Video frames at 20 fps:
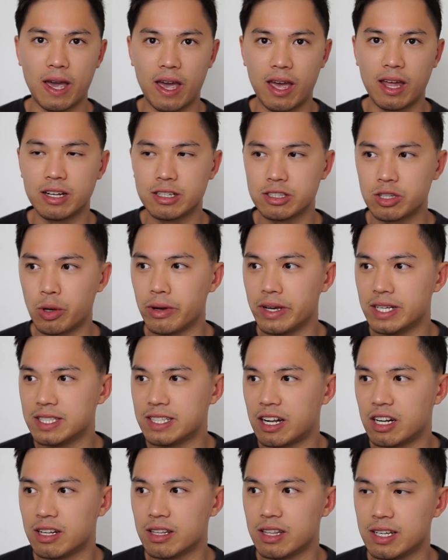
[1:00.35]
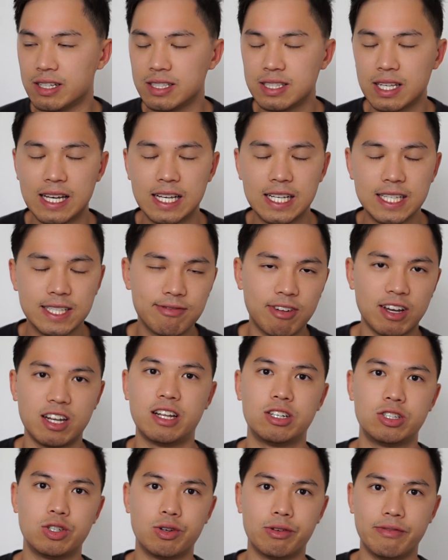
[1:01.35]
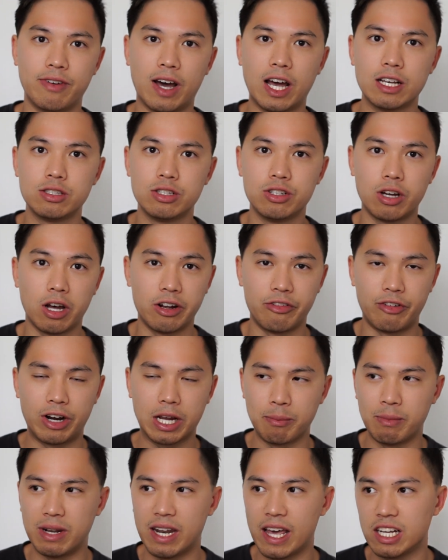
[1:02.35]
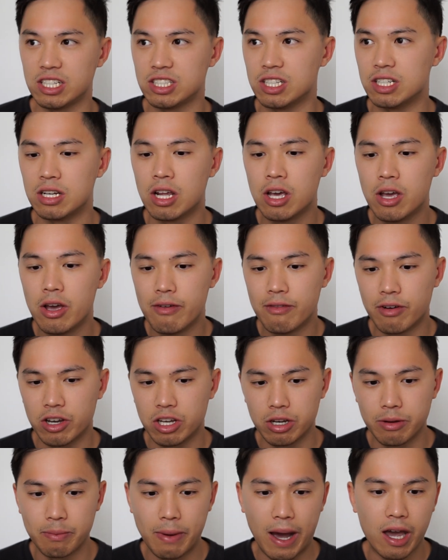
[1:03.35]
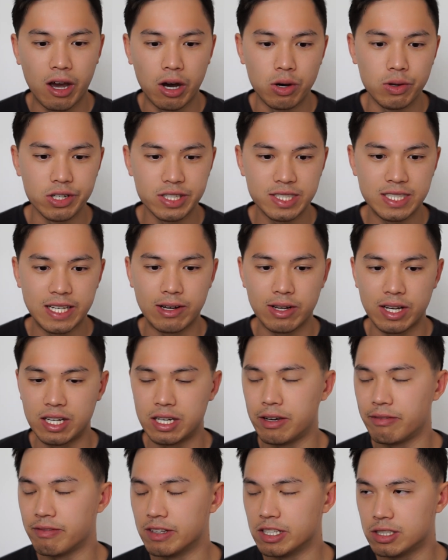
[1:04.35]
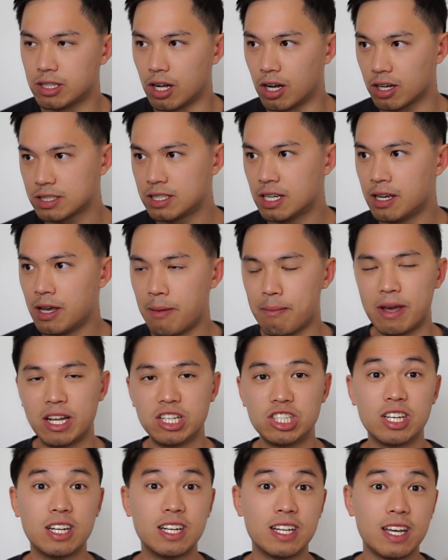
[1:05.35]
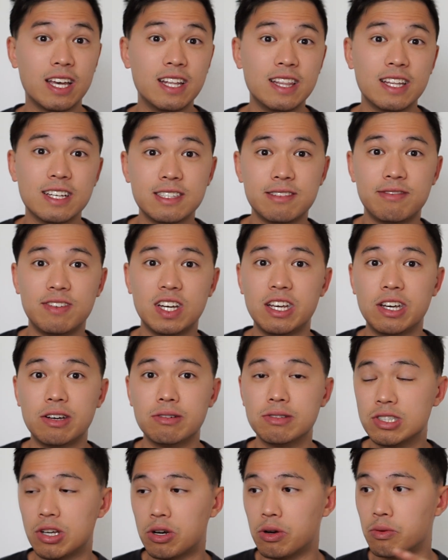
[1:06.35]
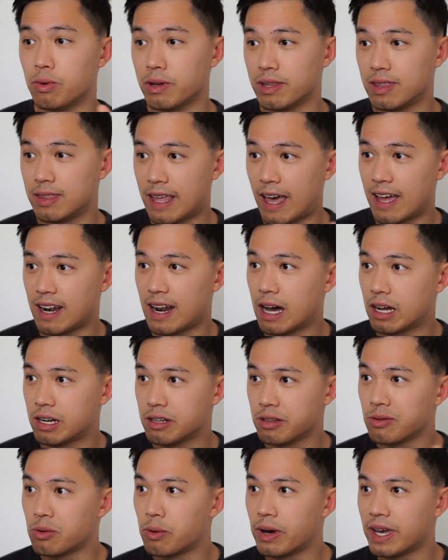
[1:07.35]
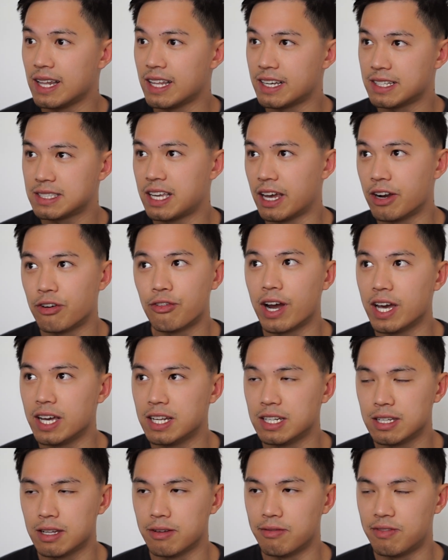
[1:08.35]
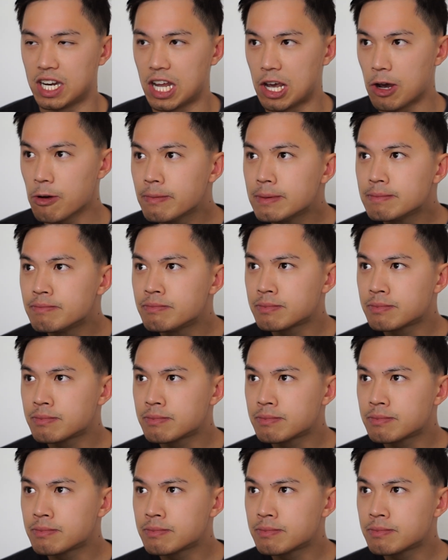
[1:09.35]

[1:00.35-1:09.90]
And as always, none of this is financial advice, not a recommendation for you to buy, hold, or sell any of the stocks mentioned in this video. So with that out of the way, let's get right into the video.